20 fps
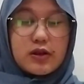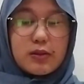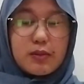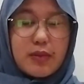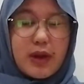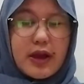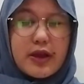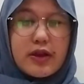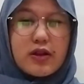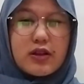
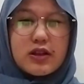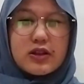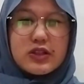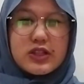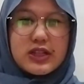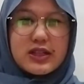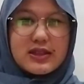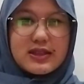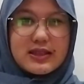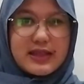
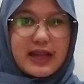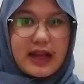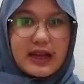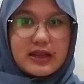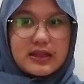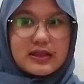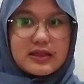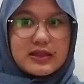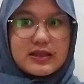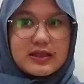biological
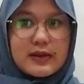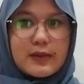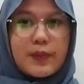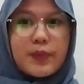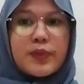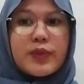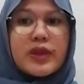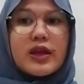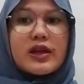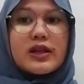sex.
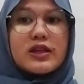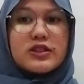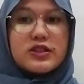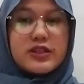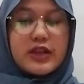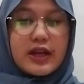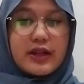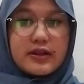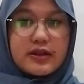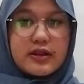
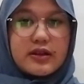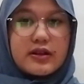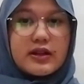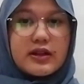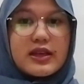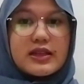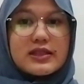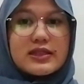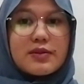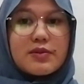Gender
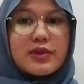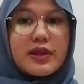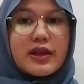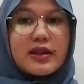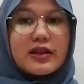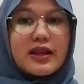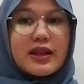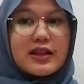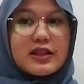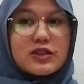is
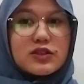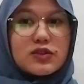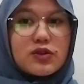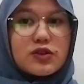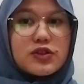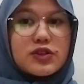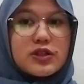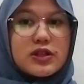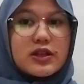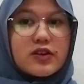something that is
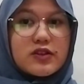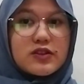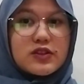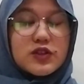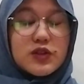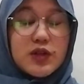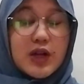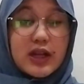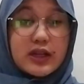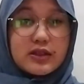socially
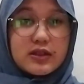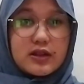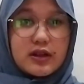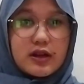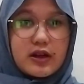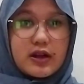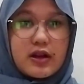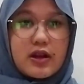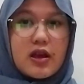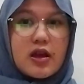
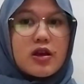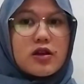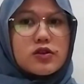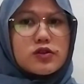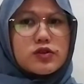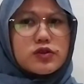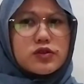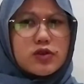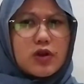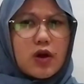constructed.
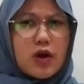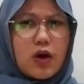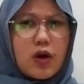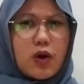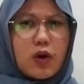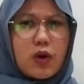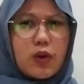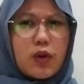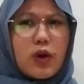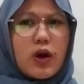
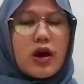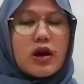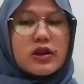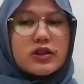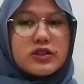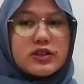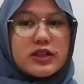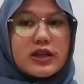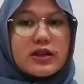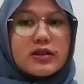So,
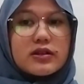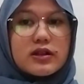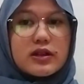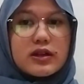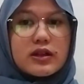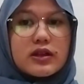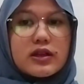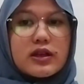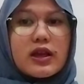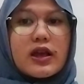
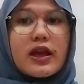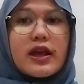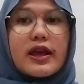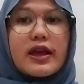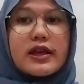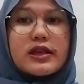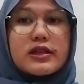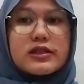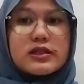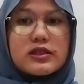gender
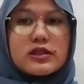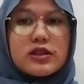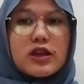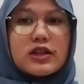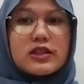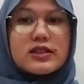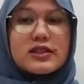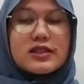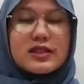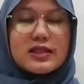is
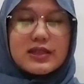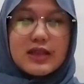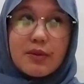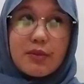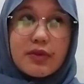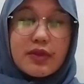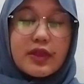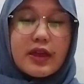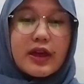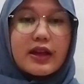not
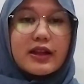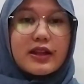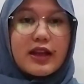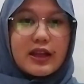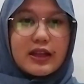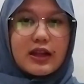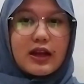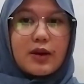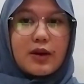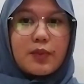something
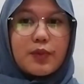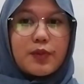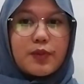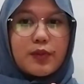that a